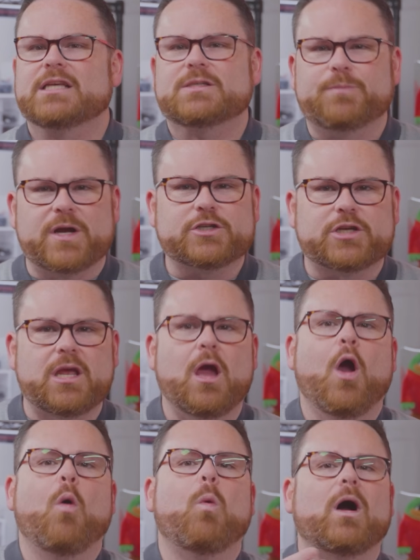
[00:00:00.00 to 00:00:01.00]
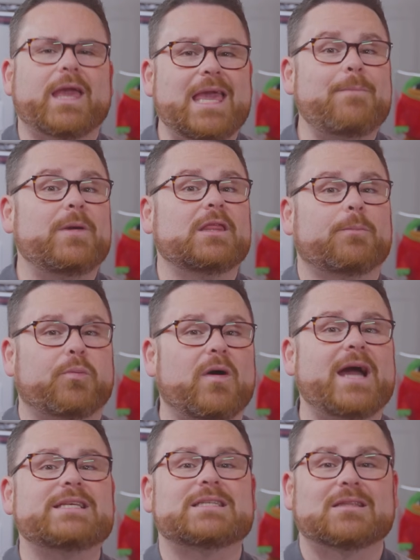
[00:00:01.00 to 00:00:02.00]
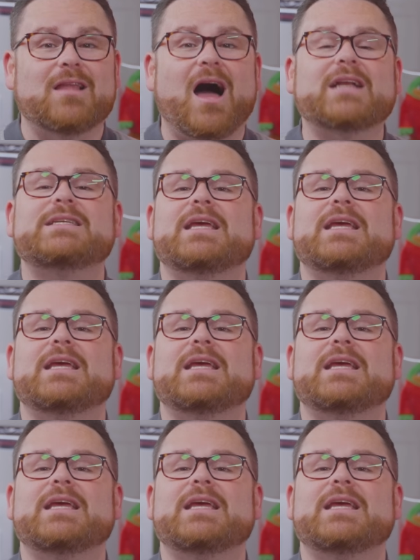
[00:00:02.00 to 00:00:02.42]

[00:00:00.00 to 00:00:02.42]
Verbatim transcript: especially while keeping the price locked